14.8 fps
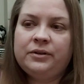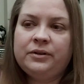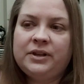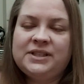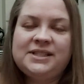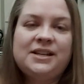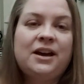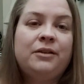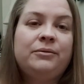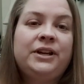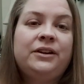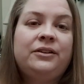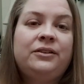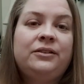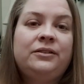it's not
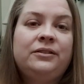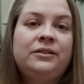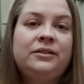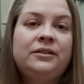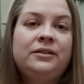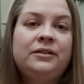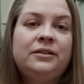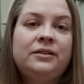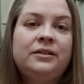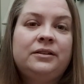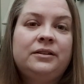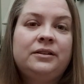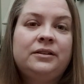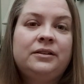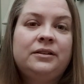real.
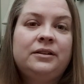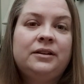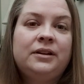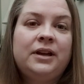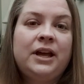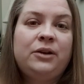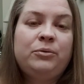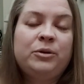And